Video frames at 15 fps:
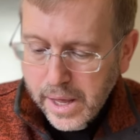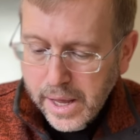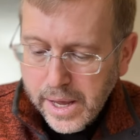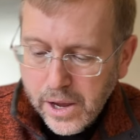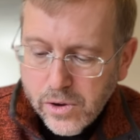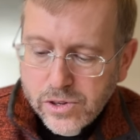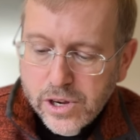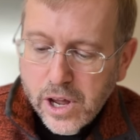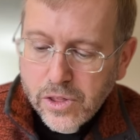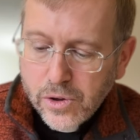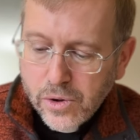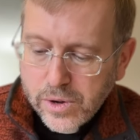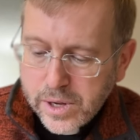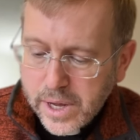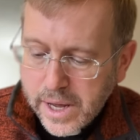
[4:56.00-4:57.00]
Here's
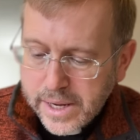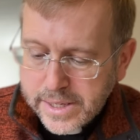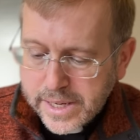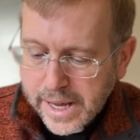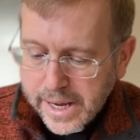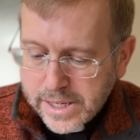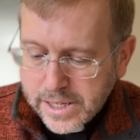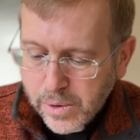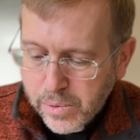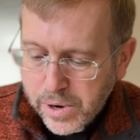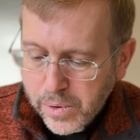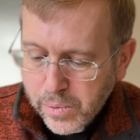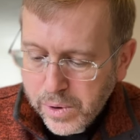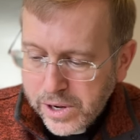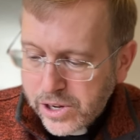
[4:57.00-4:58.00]
another uh, text I want
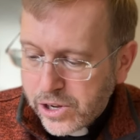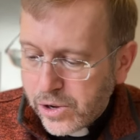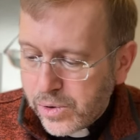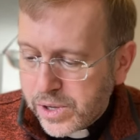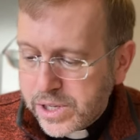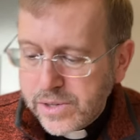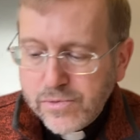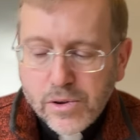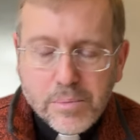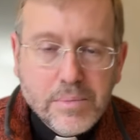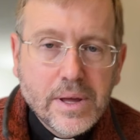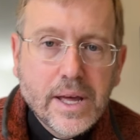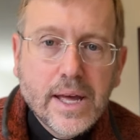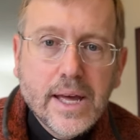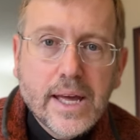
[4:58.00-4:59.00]
to read to you. This is from
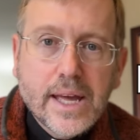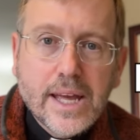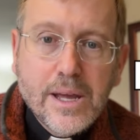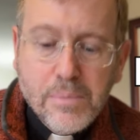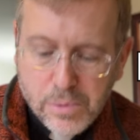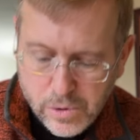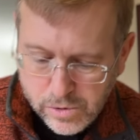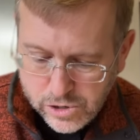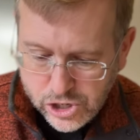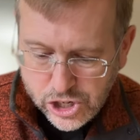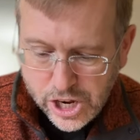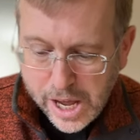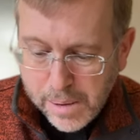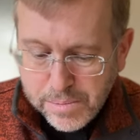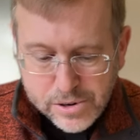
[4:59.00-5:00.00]
Hebrews
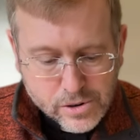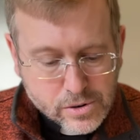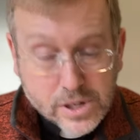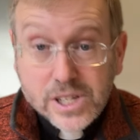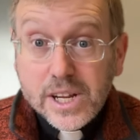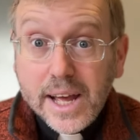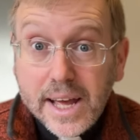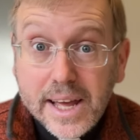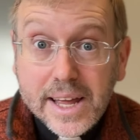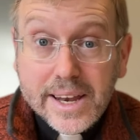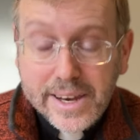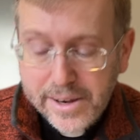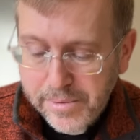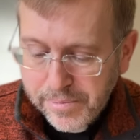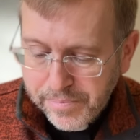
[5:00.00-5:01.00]
chapter
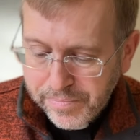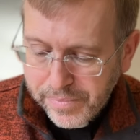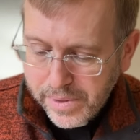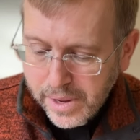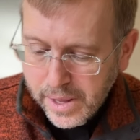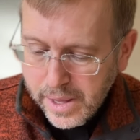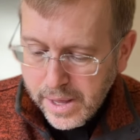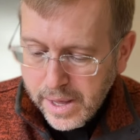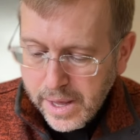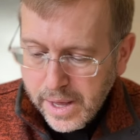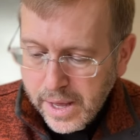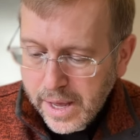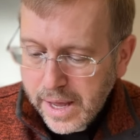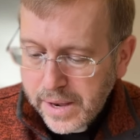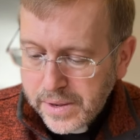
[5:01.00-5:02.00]
10,
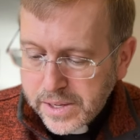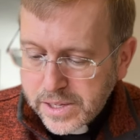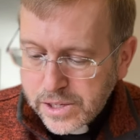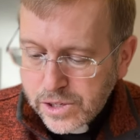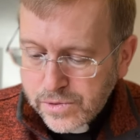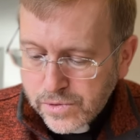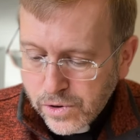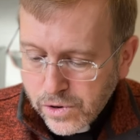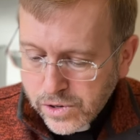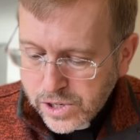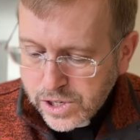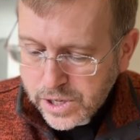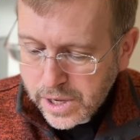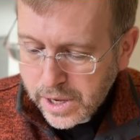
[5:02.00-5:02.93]
and this is verse